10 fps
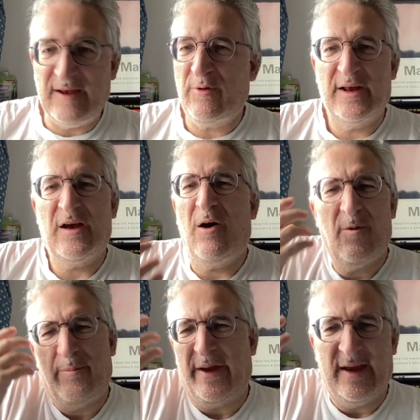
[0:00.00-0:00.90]
Well, it
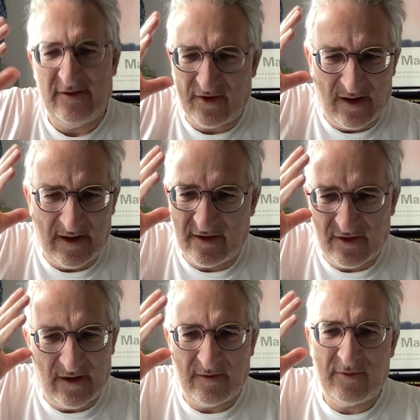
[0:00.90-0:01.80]
can't be. It's a it's
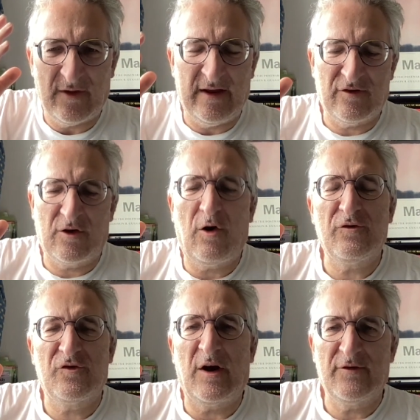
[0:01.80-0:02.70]
a it's a
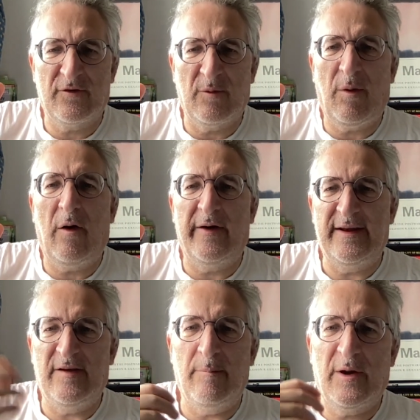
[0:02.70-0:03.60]
construct of the
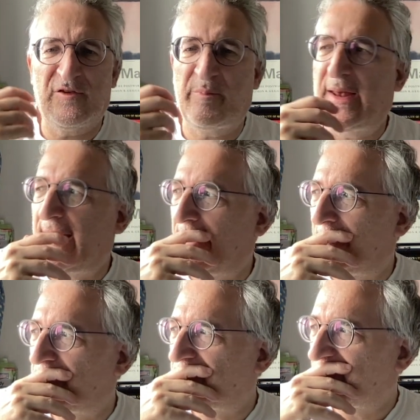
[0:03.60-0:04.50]
mind. It must be,
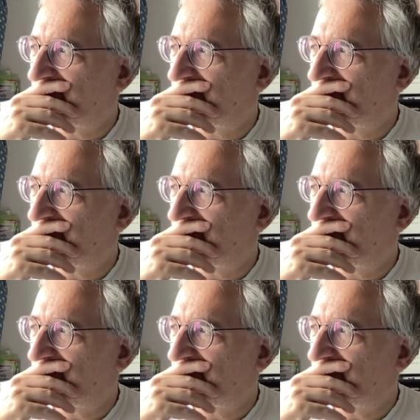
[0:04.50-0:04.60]
um,